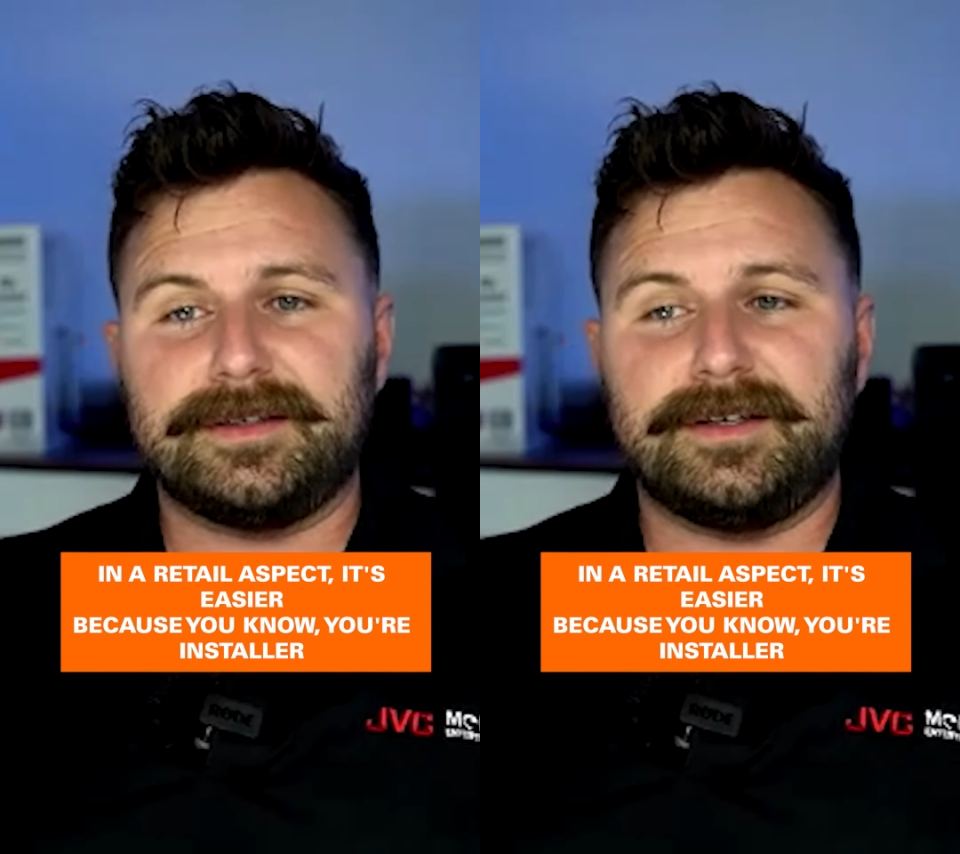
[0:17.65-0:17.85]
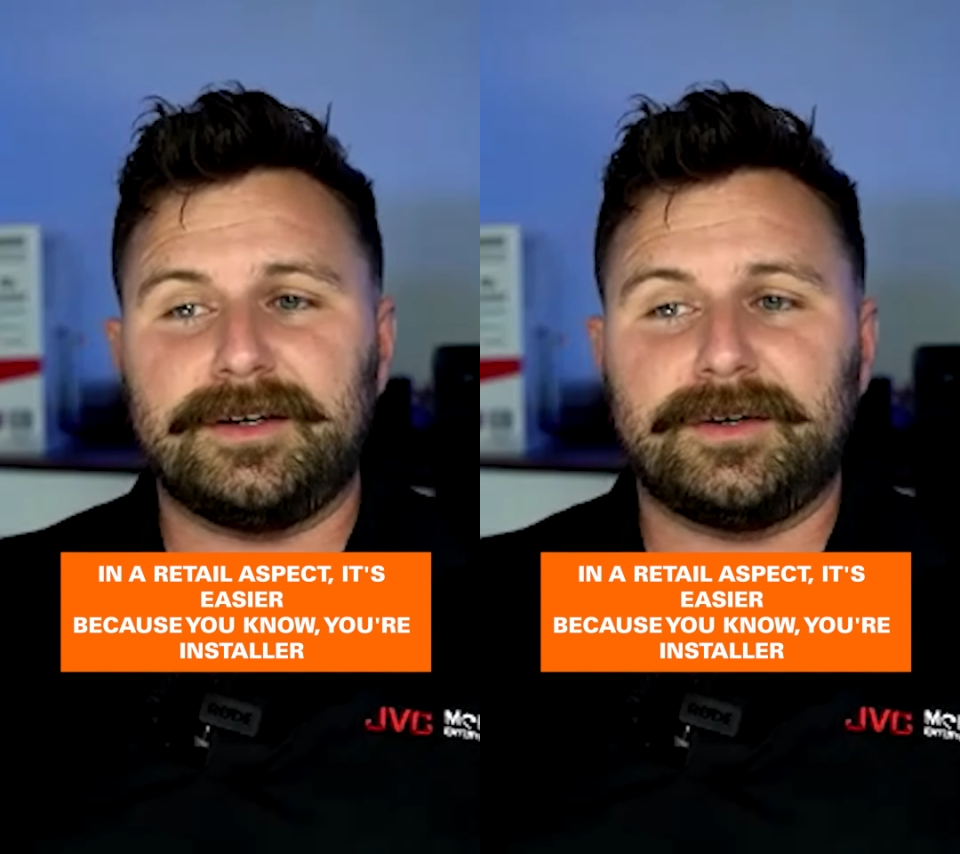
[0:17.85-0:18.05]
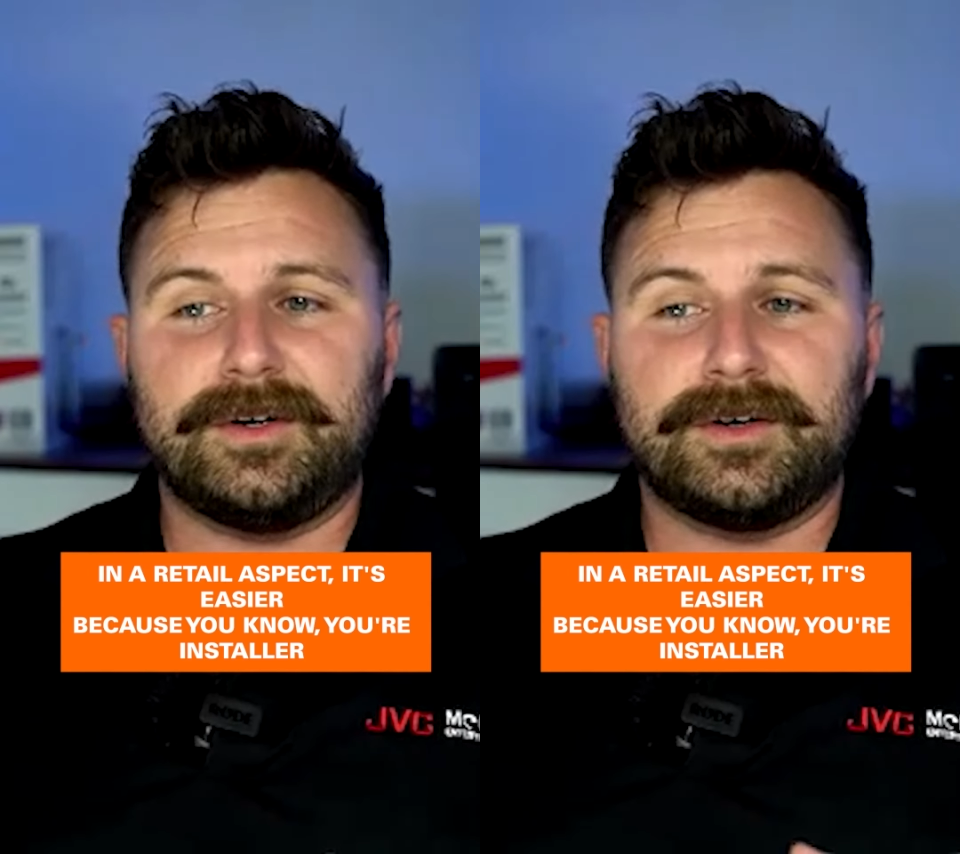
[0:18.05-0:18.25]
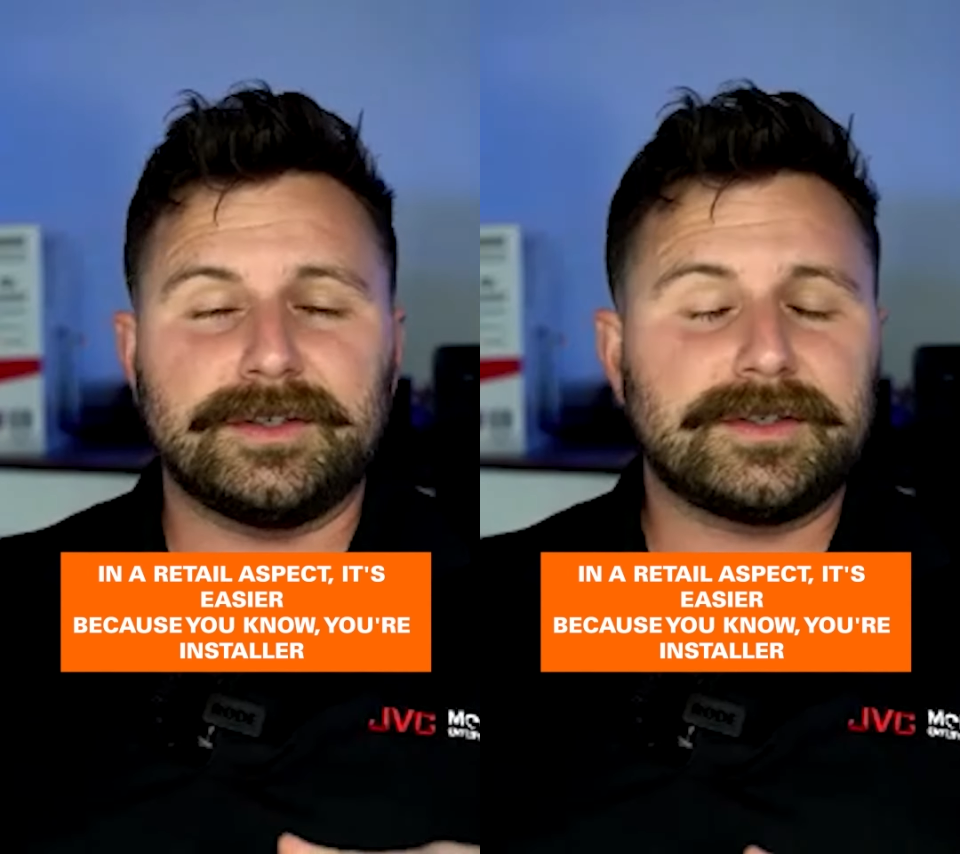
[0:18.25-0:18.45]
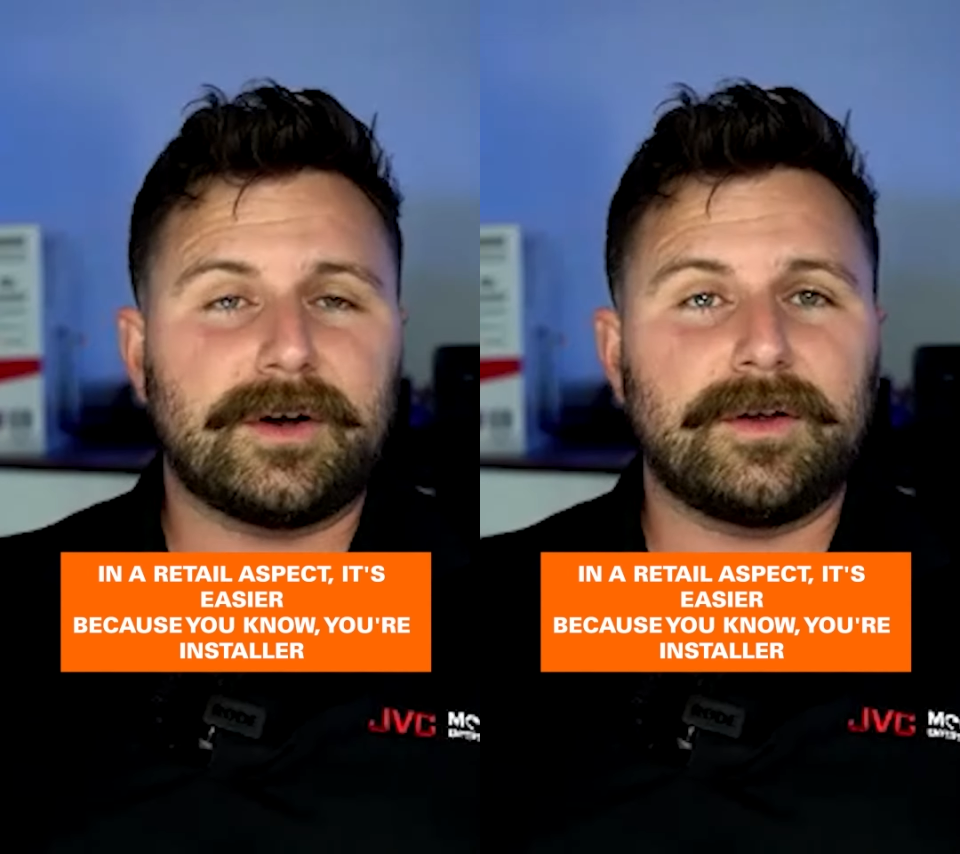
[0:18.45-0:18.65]
you know, your
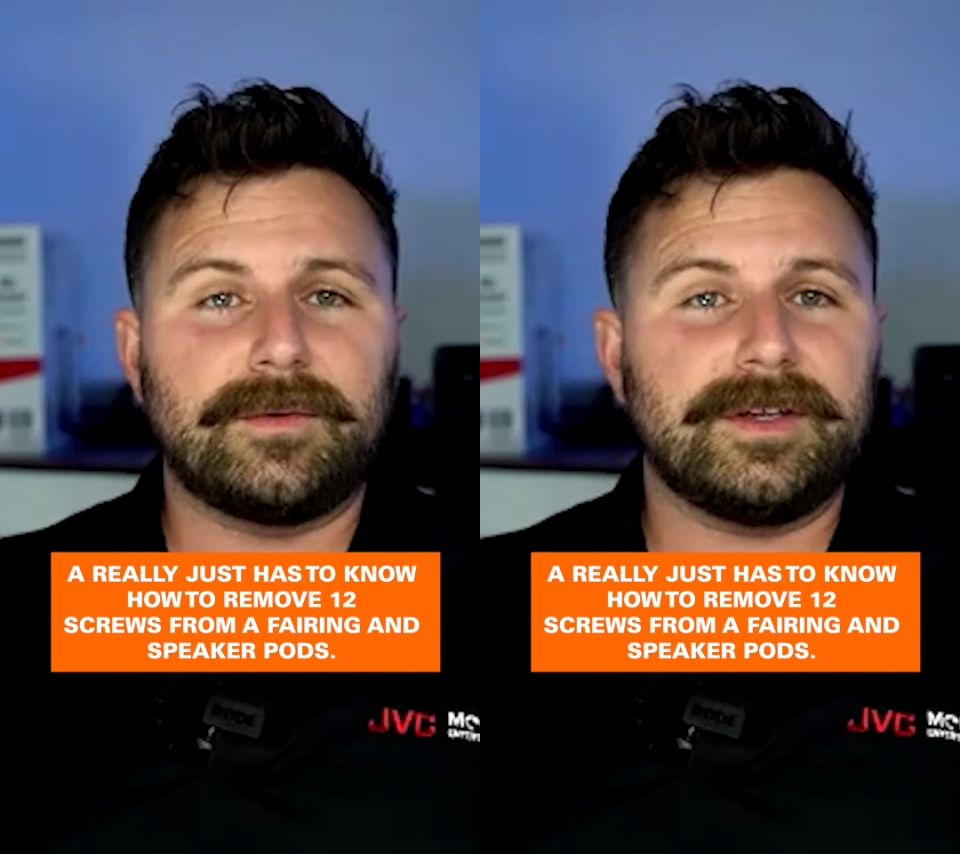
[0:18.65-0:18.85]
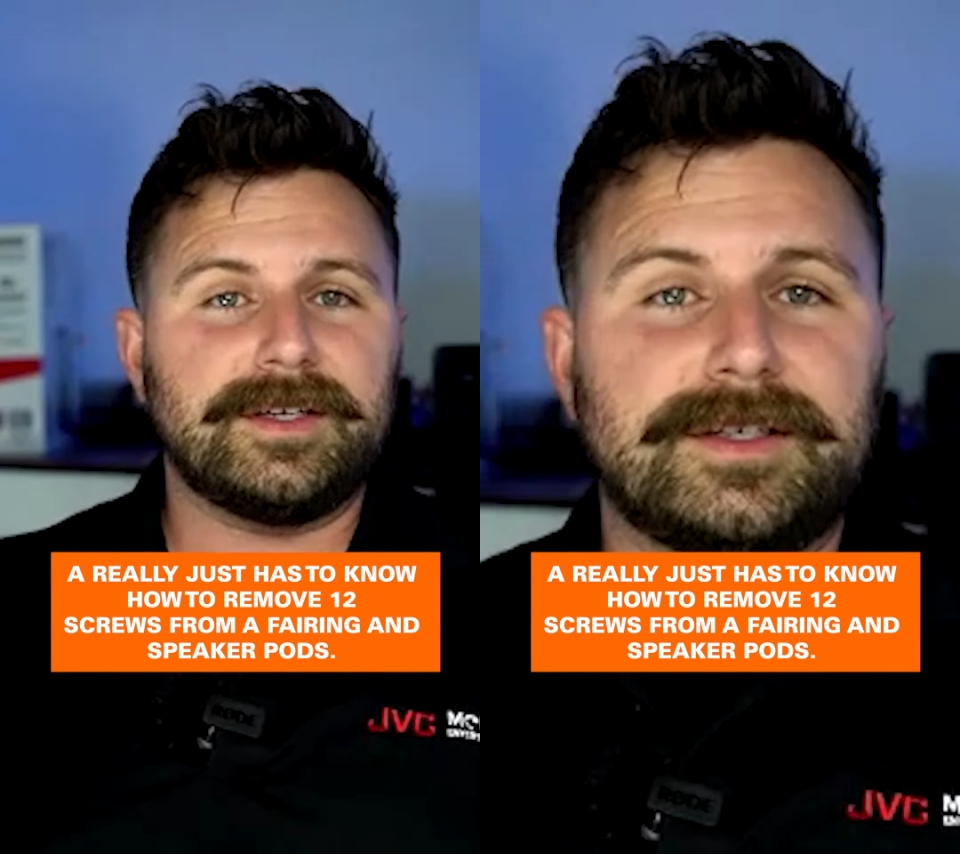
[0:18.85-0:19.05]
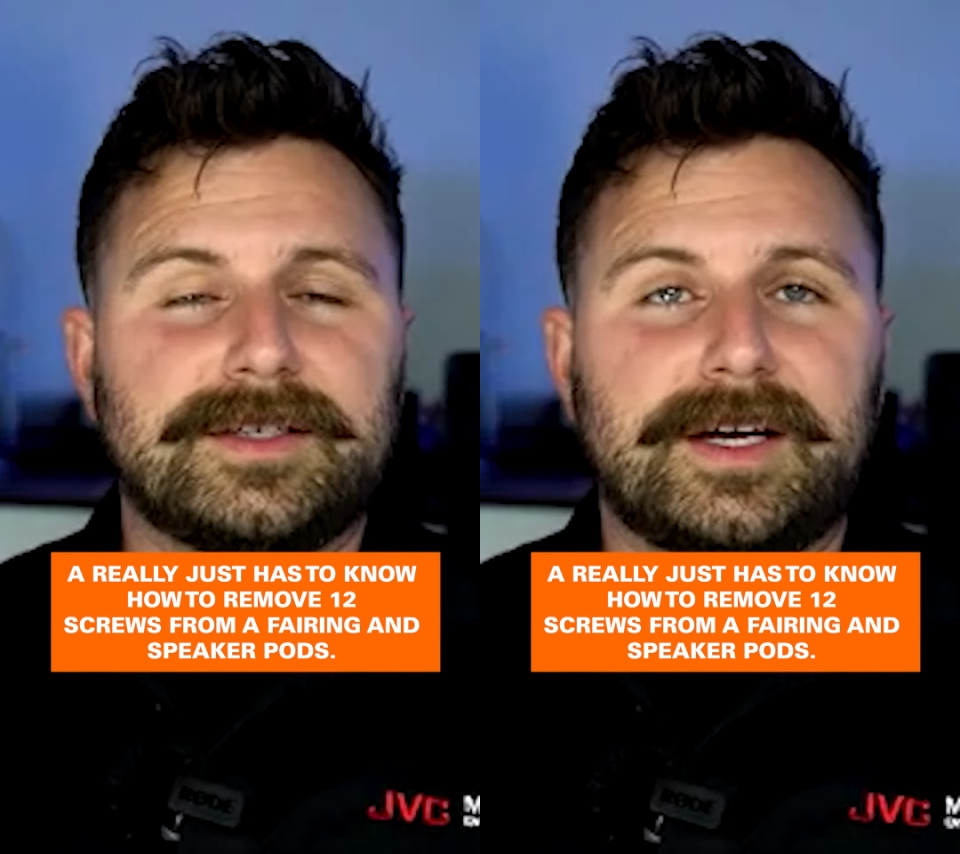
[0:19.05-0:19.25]
installer really just